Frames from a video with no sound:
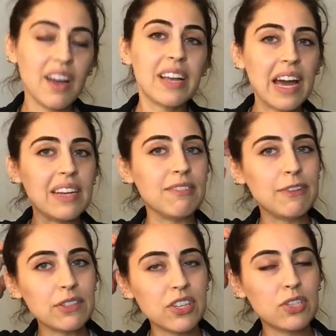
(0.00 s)
again, it
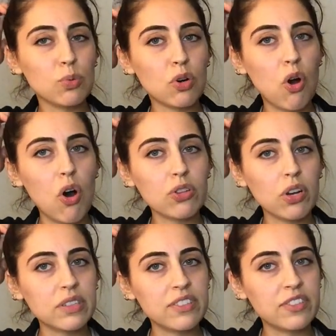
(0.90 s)
feels like you were called
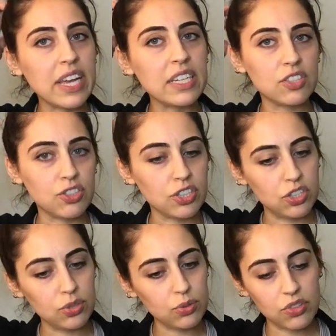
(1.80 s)
on stage to
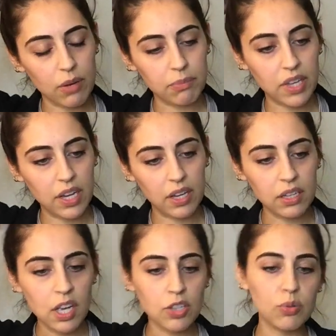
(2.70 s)
do something.
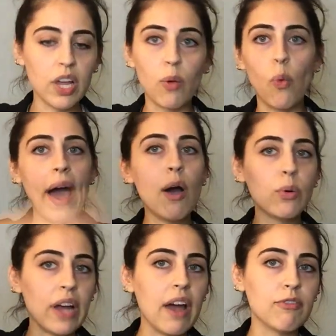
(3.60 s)
You like
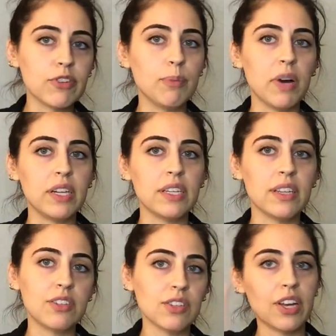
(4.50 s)
wowed everybody, and
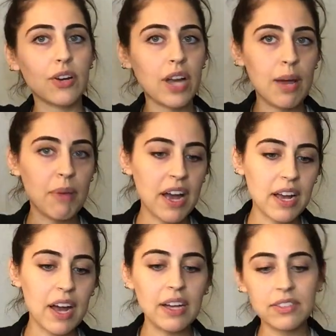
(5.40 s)
then you're like, okay, bye
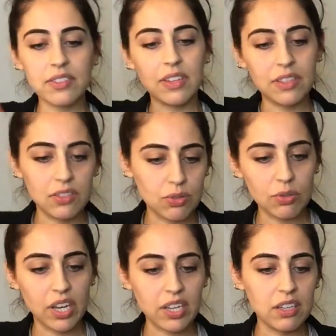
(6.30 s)
guys, and then you
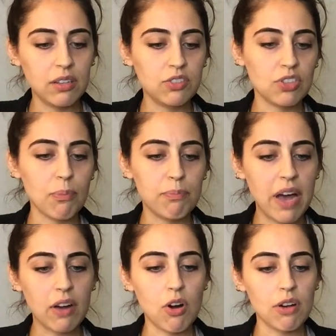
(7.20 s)
like jump
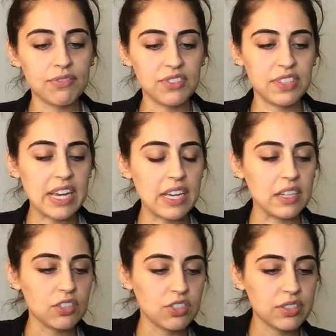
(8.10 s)
back off
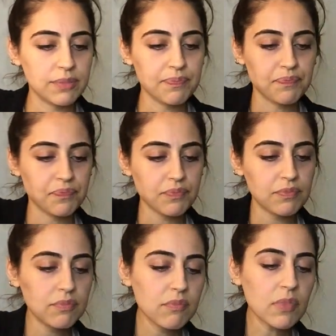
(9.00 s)
stage.
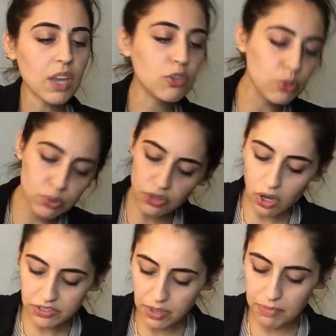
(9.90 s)
You
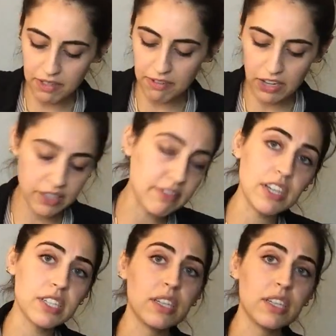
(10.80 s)
saw something very, very